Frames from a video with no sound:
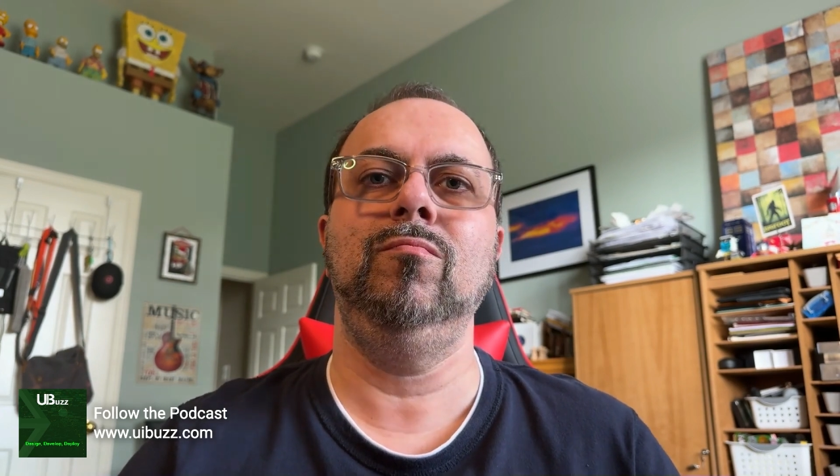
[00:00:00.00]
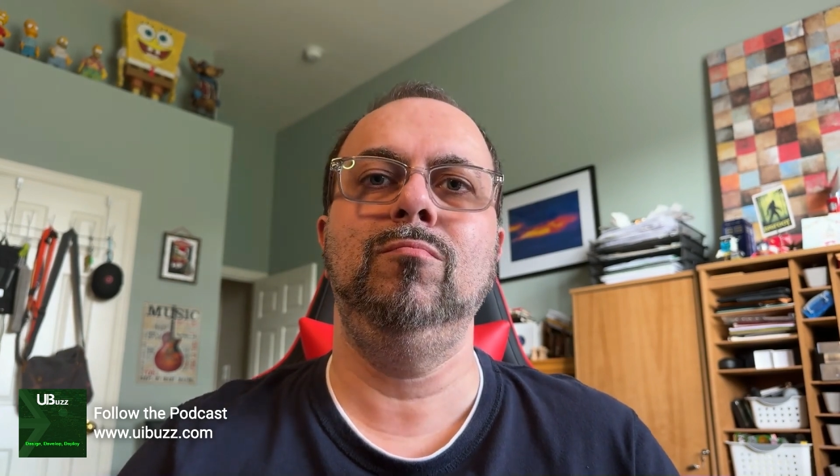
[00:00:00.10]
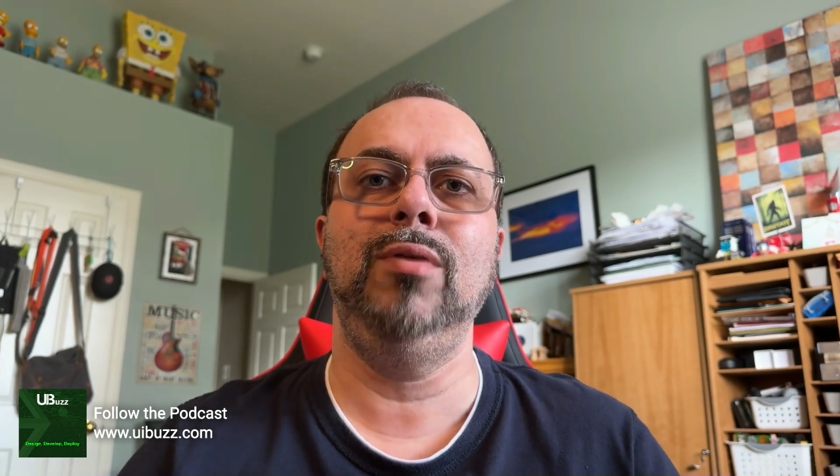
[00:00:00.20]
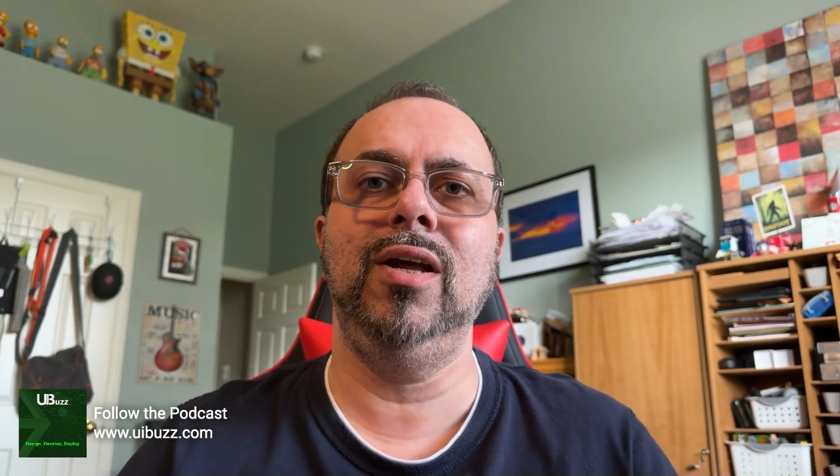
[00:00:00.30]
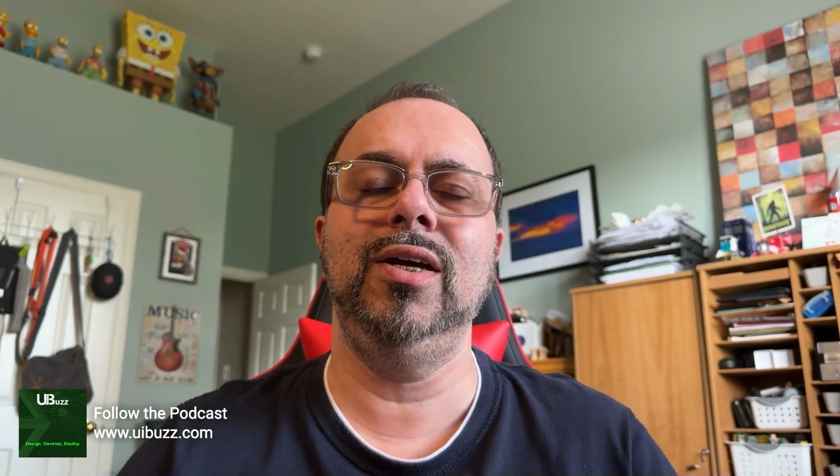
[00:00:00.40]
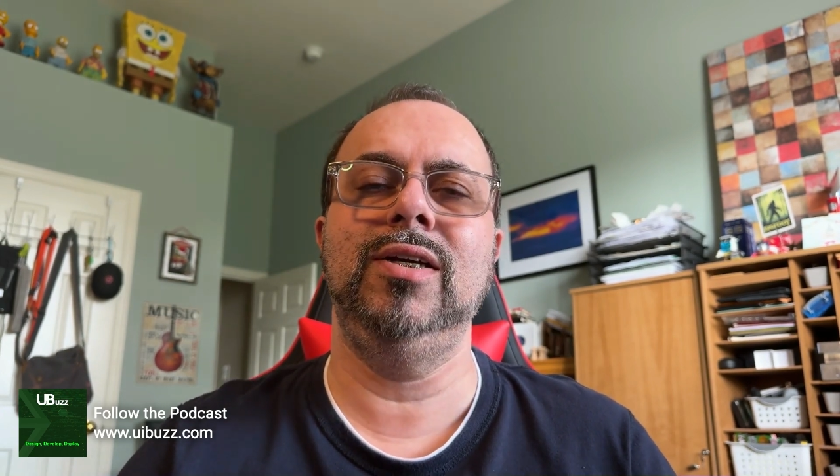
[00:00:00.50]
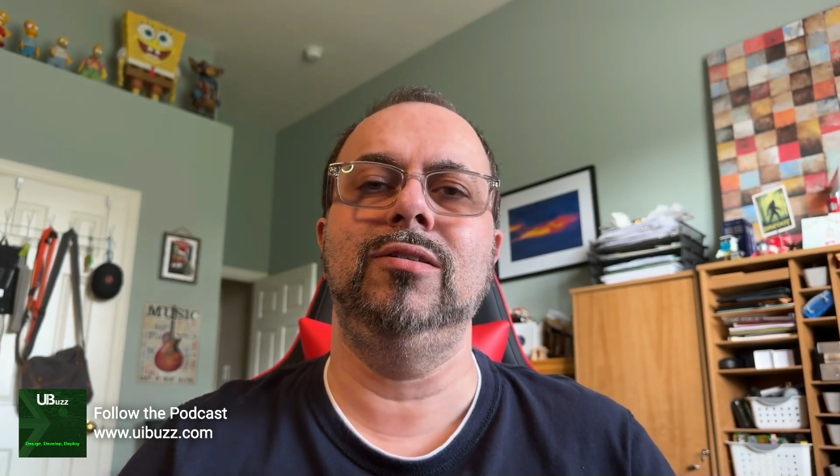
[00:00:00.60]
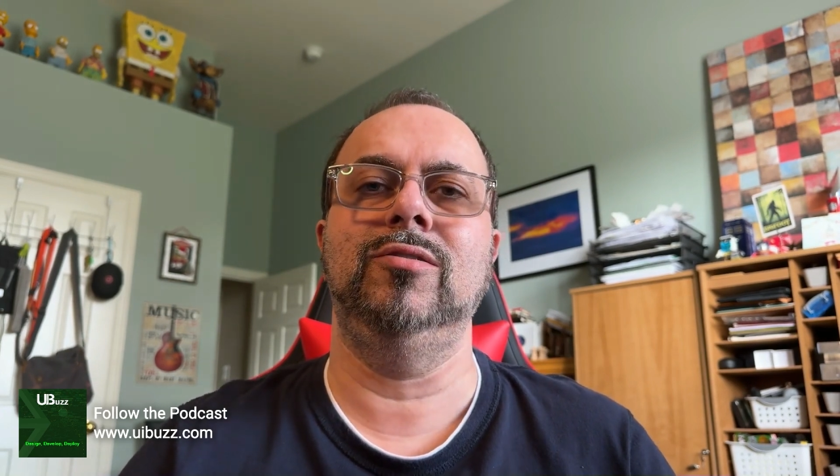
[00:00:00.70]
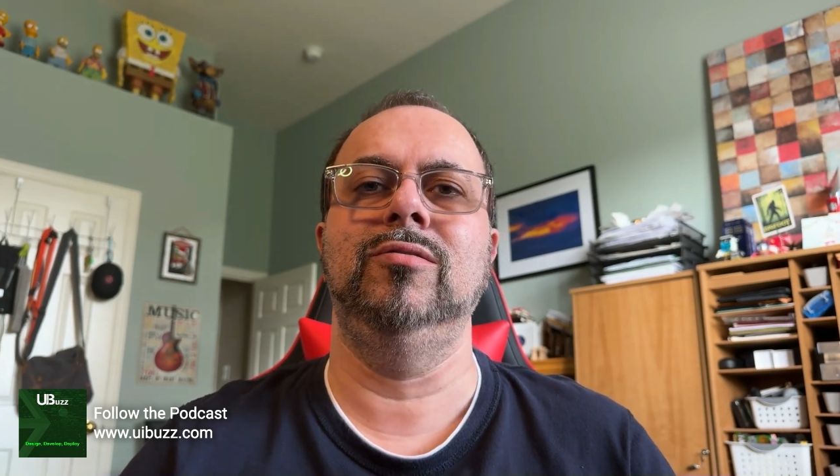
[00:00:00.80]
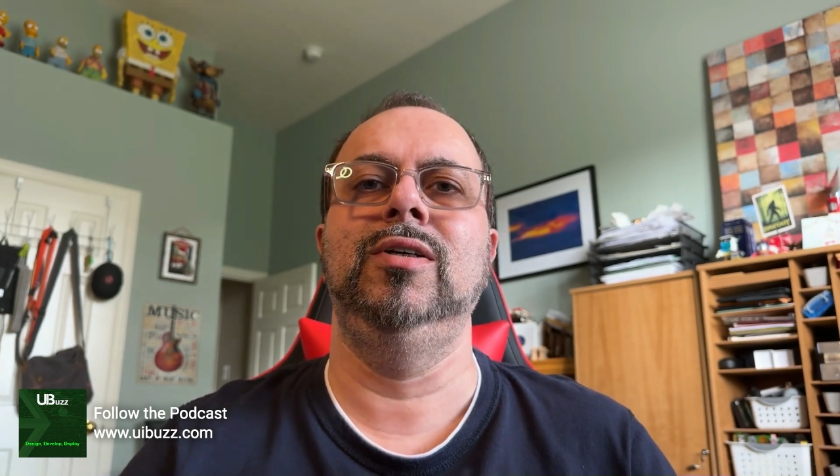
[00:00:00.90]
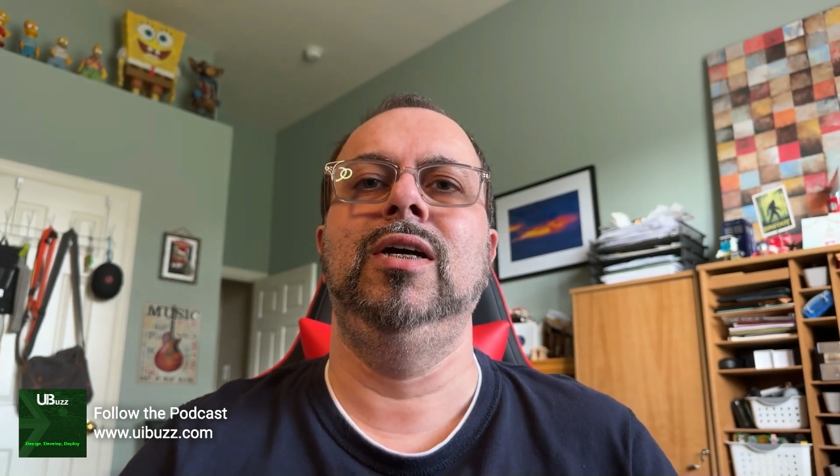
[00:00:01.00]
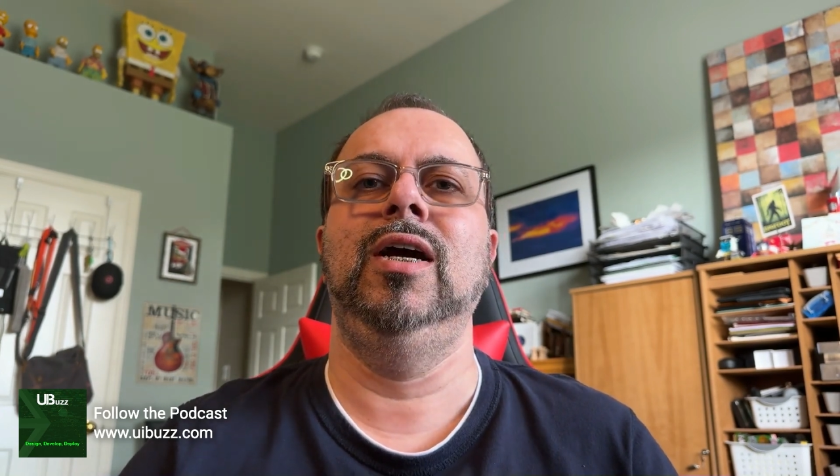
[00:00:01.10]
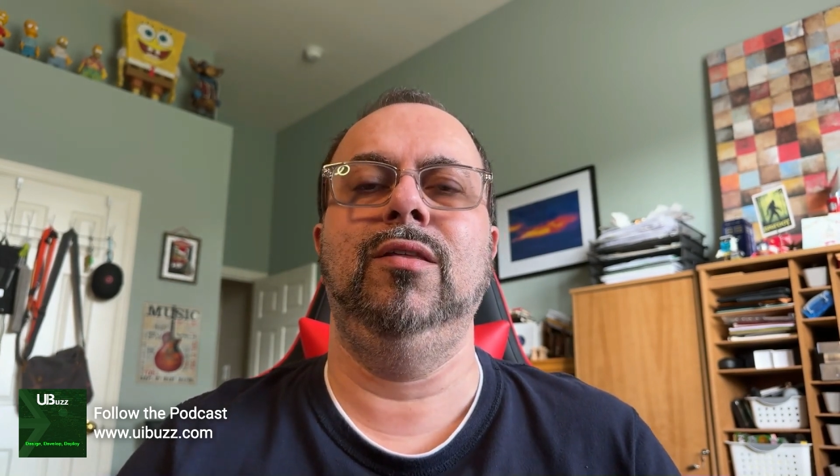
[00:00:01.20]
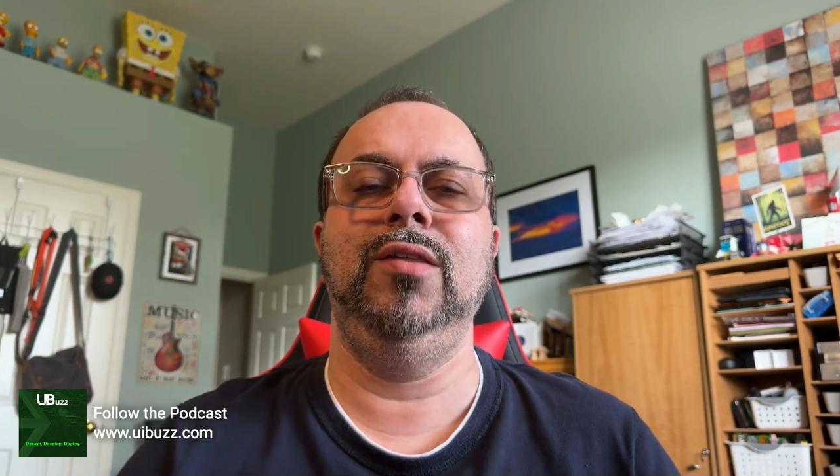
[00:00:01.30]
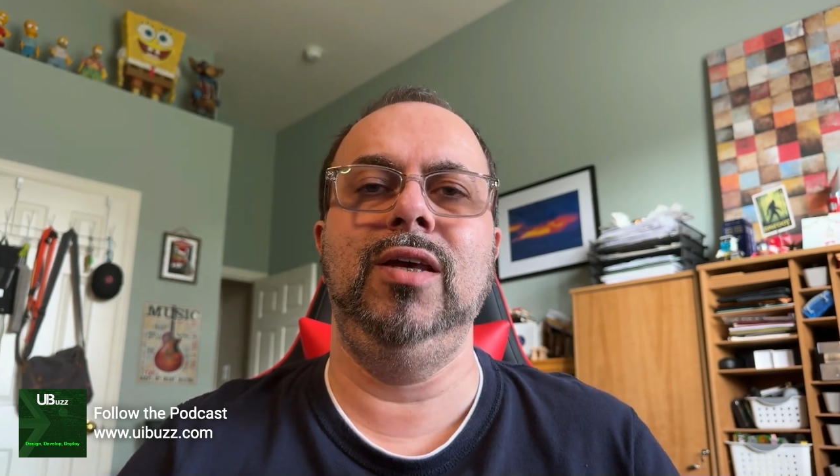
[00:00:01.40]
Plugins,
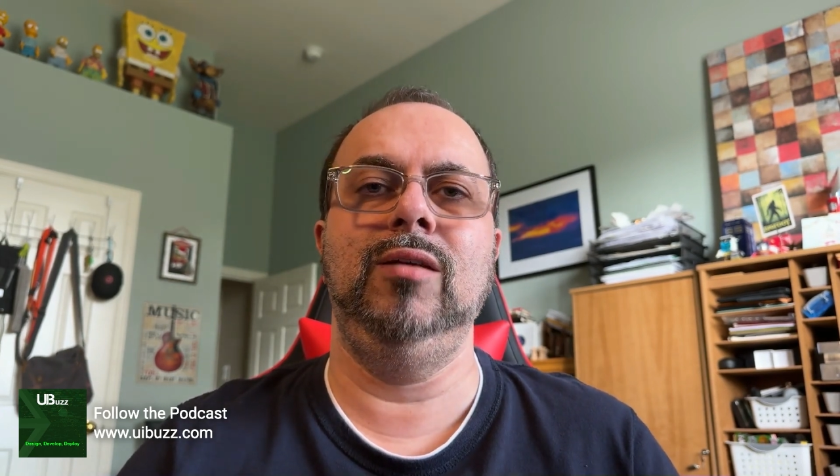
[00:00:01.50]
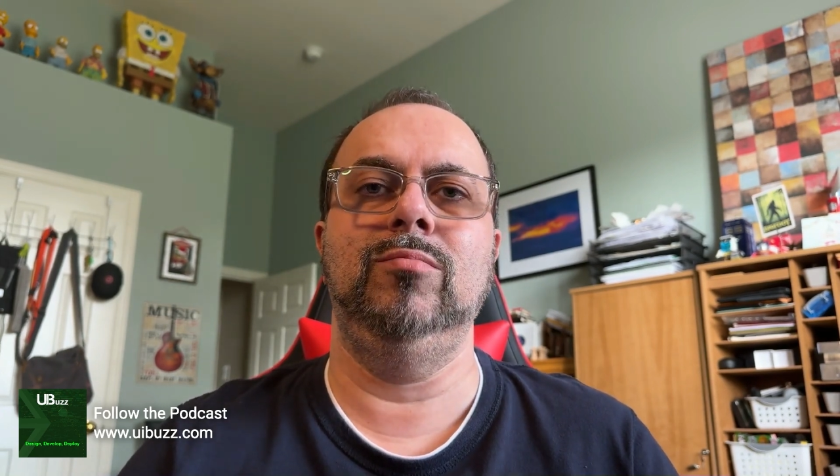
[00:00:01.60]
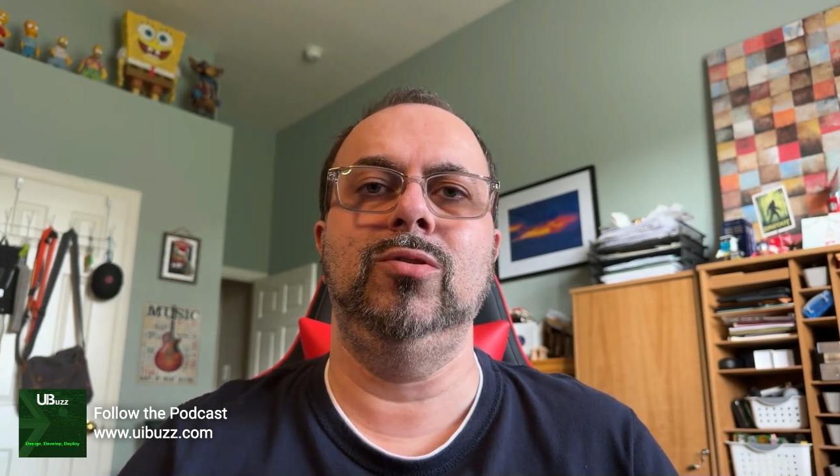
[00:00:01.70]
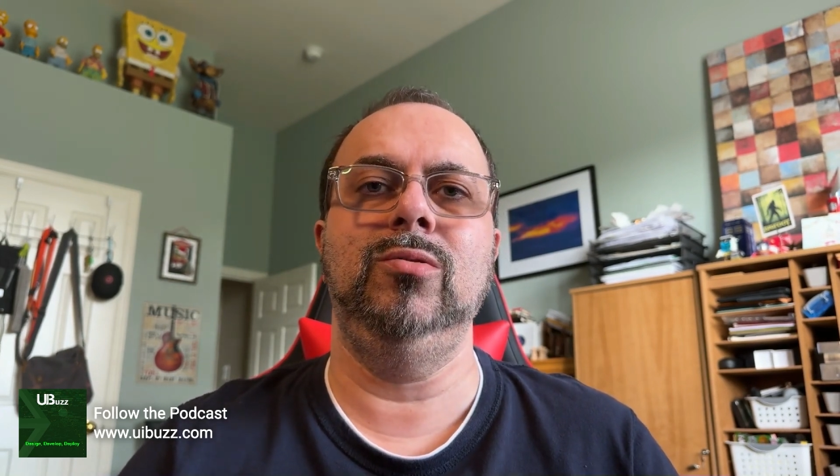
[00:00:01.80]
themes,